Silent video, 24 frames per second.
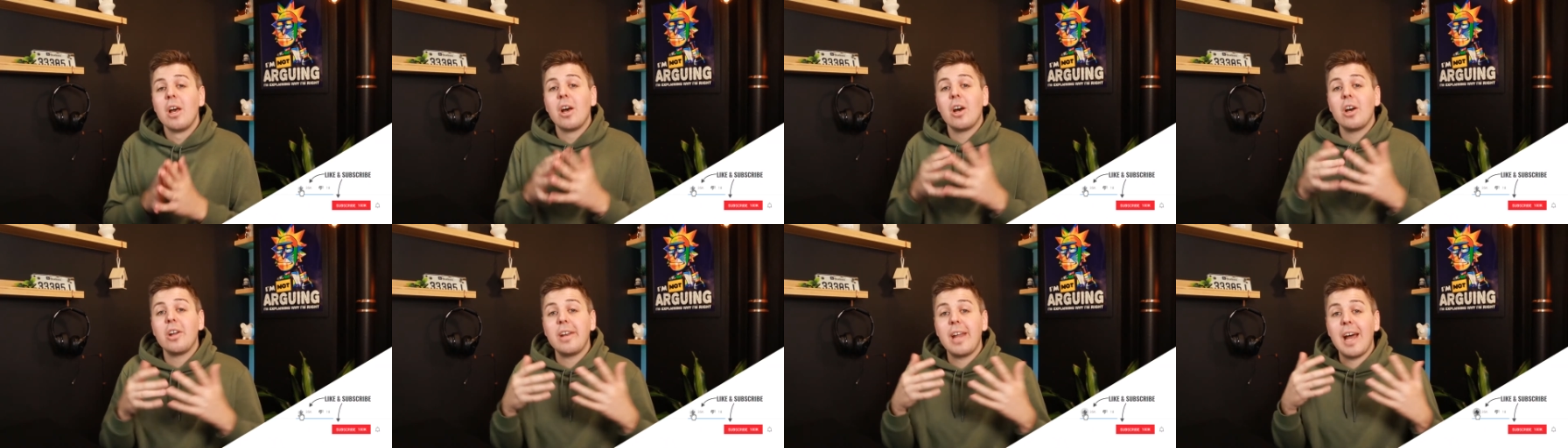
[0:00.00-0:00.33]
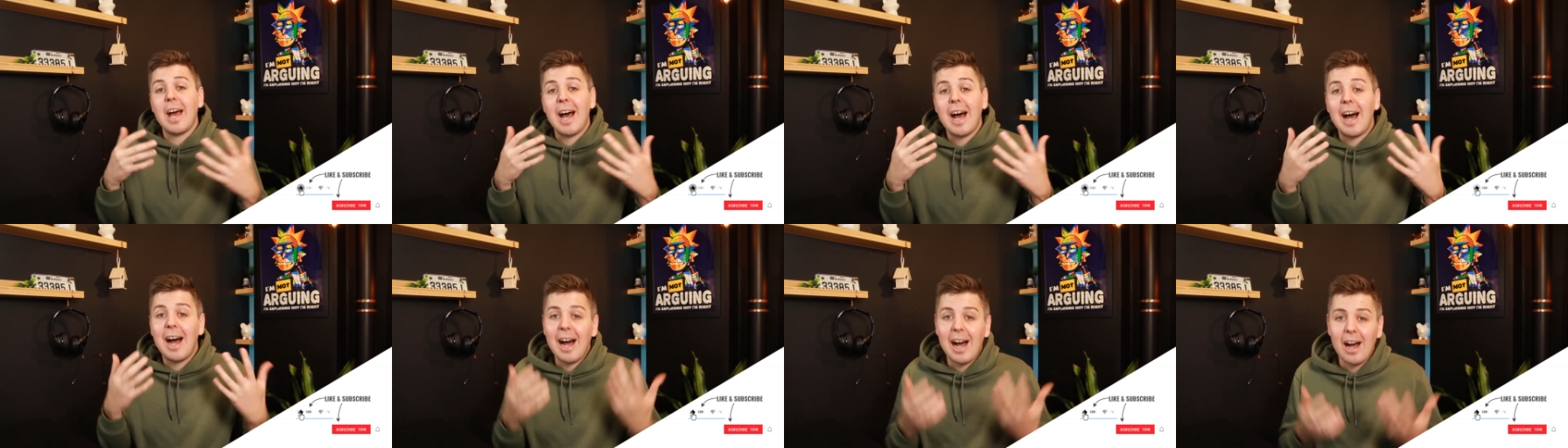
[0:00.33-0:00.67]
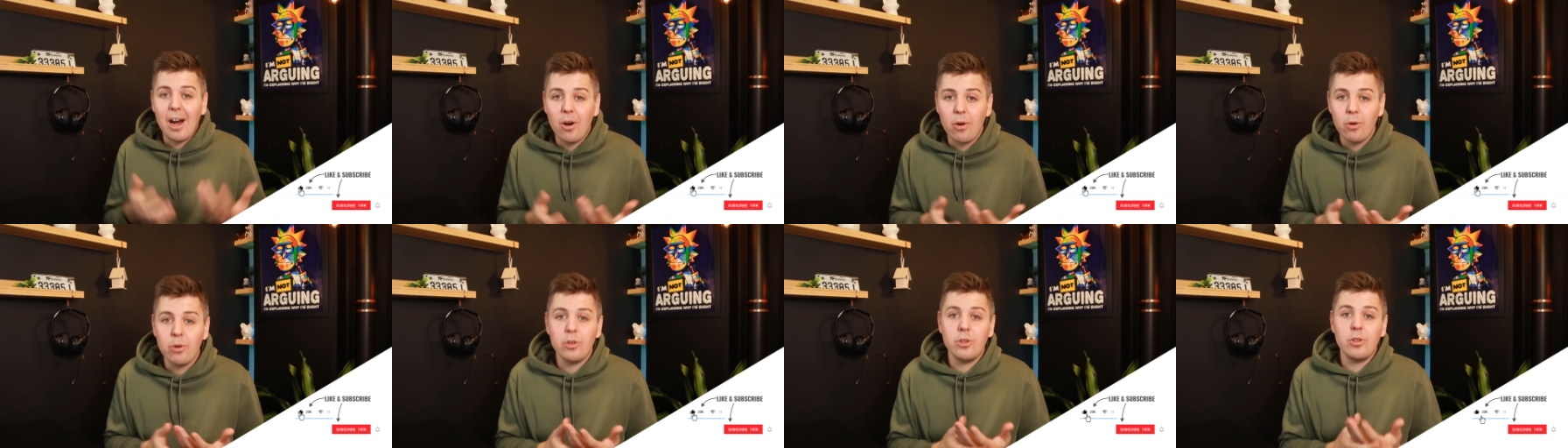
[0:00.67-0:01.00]
on
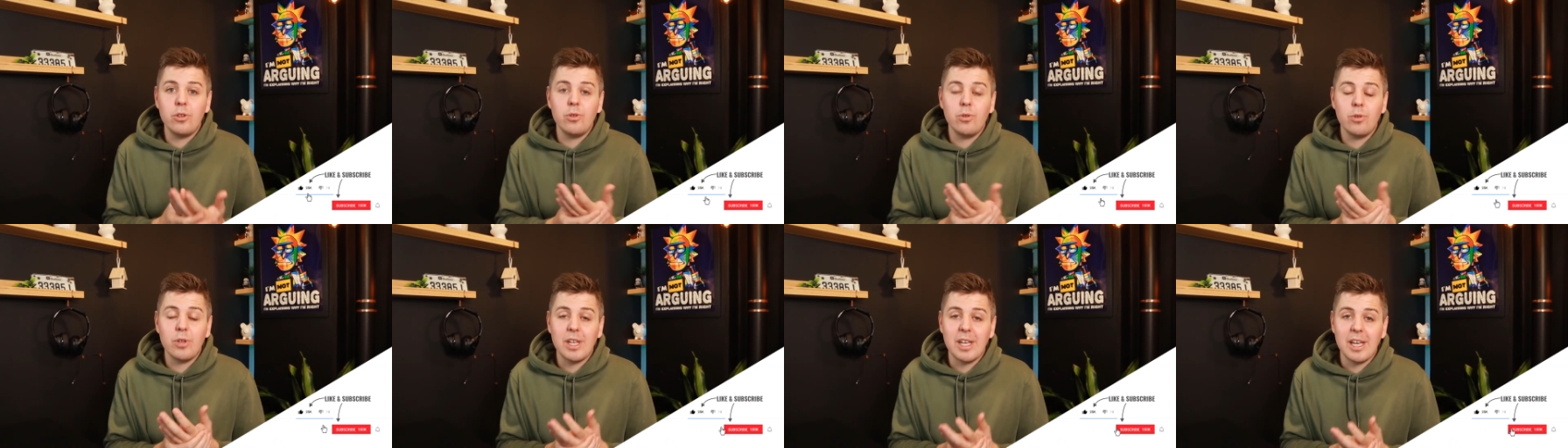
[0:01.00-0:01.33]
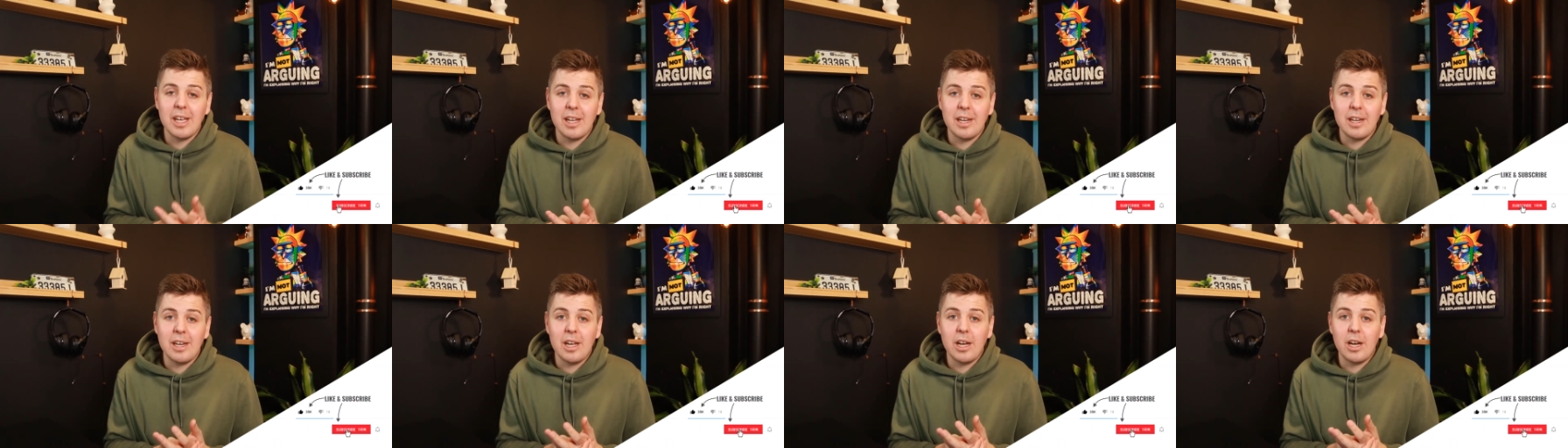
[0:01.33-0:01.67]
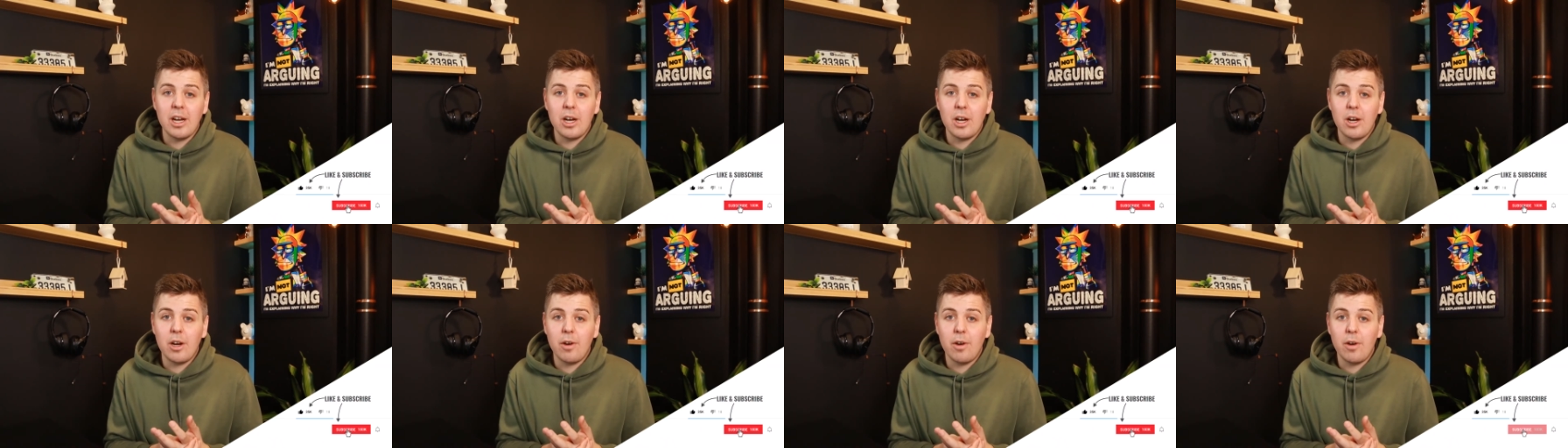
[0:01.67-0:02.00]
how you can
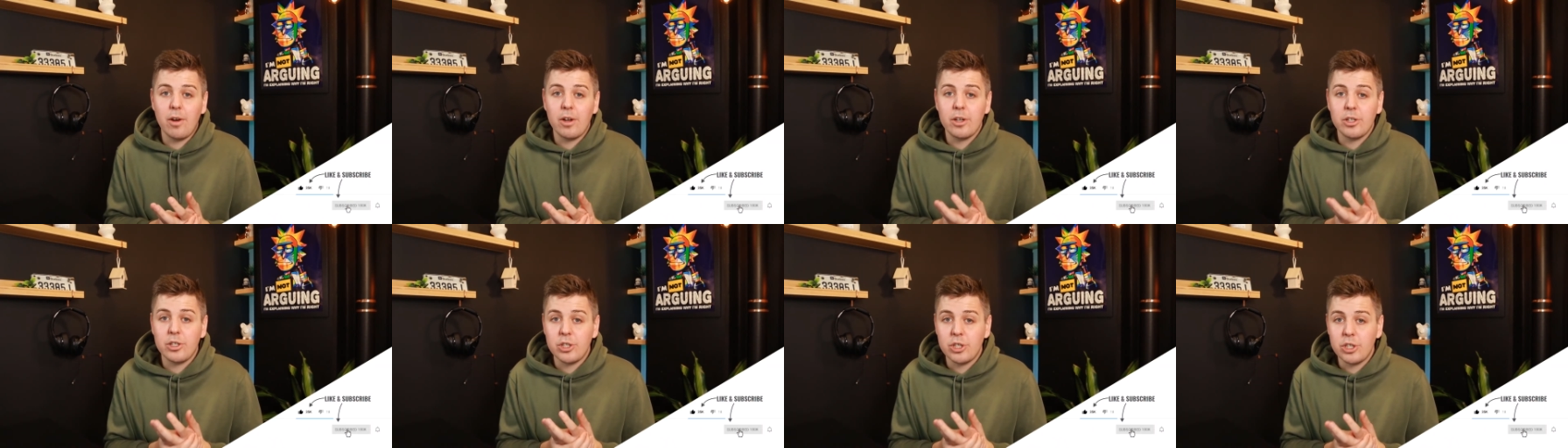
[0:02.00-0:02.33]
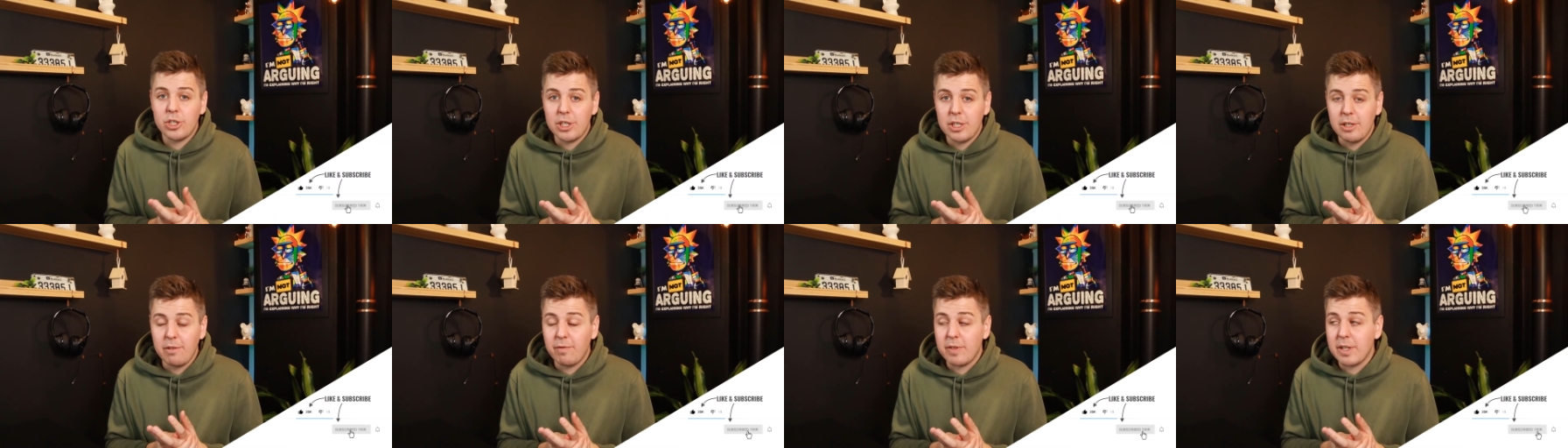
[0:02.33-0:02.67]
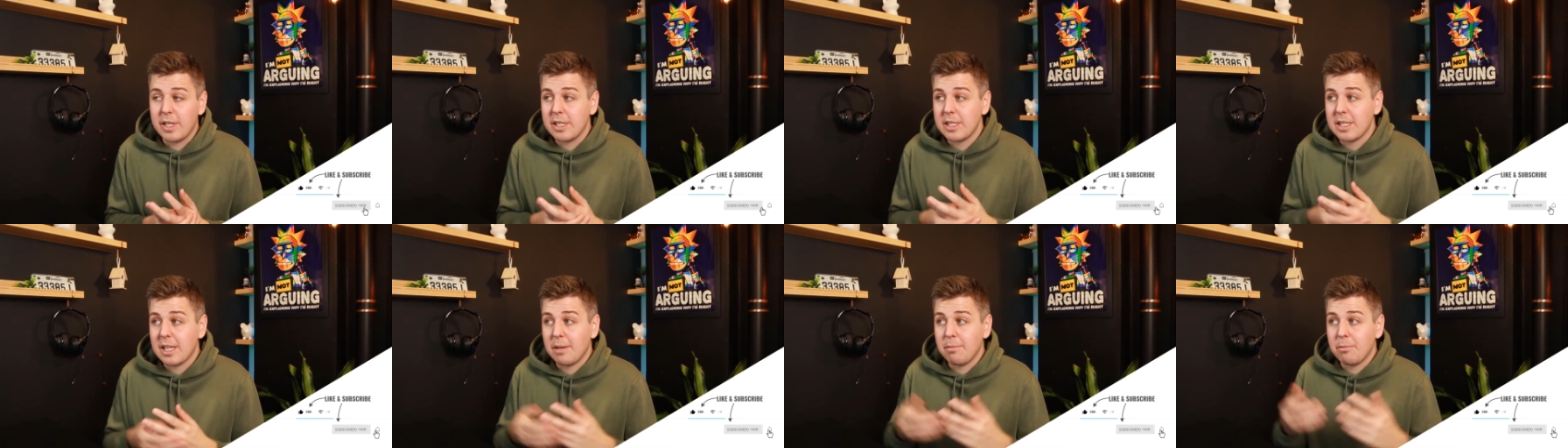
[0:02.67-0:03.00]
uh, achieve this.